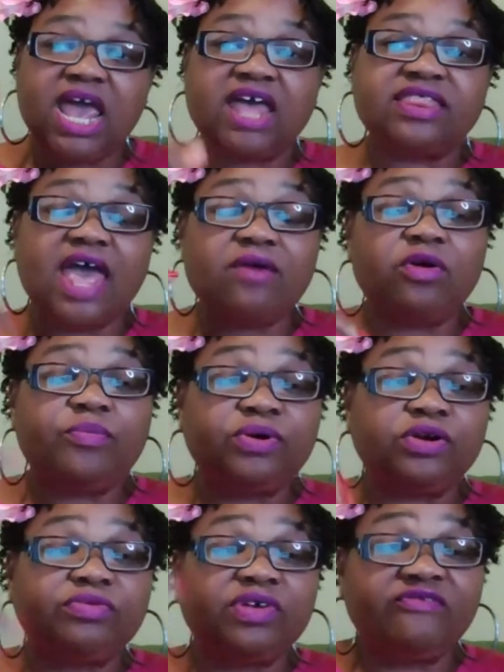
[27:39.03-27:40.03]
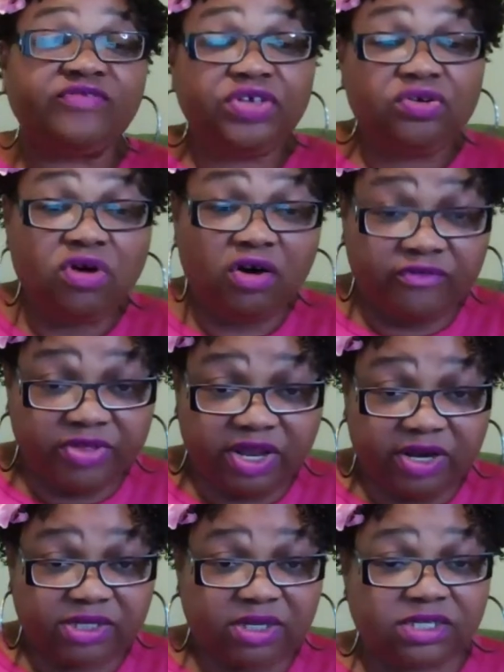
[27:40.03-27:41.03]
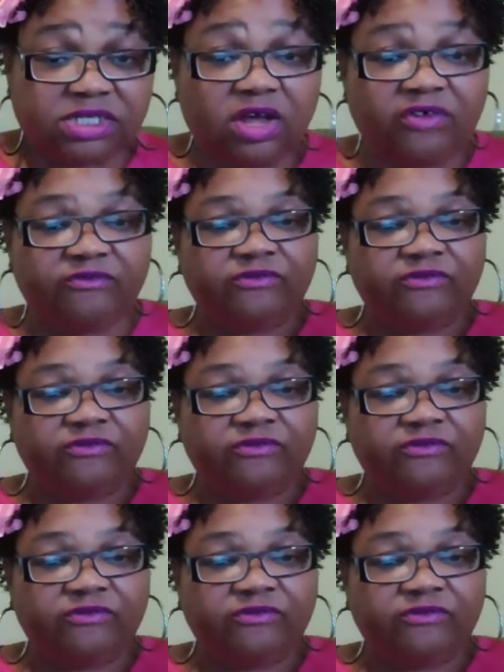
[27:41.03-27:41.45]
and they will put a review over there so so